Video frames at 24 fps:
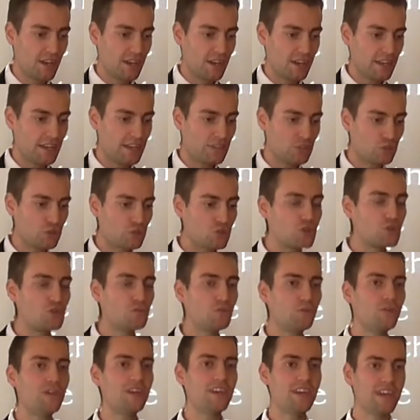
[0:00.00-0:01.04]
It
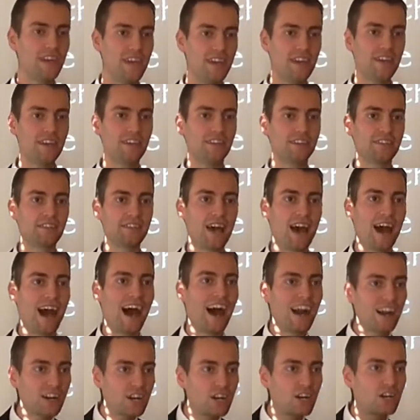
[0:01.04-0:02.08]
truly is
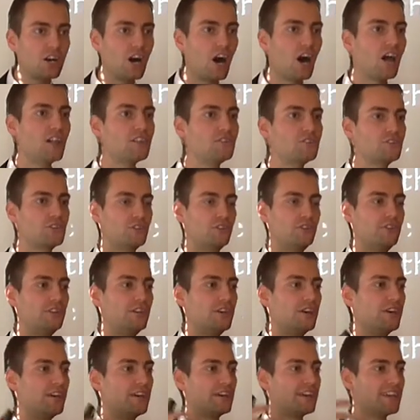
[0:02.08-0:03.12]
our culture
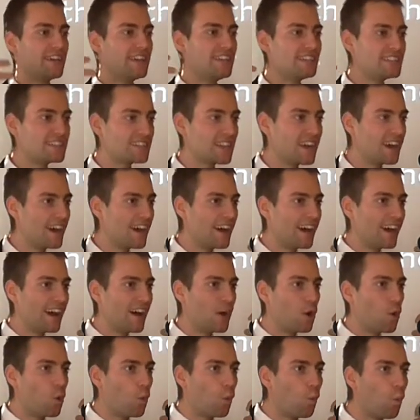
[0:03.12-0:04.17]
is
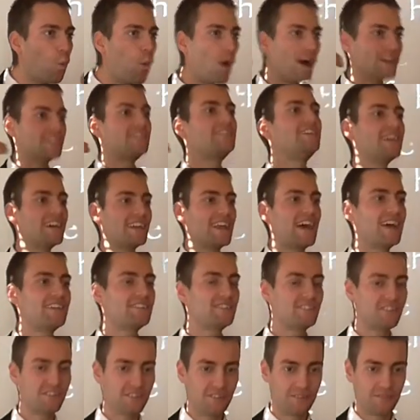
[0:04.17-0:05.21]
wanting an
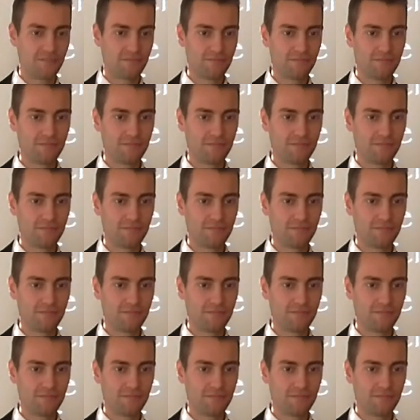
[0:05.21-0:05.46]
answer.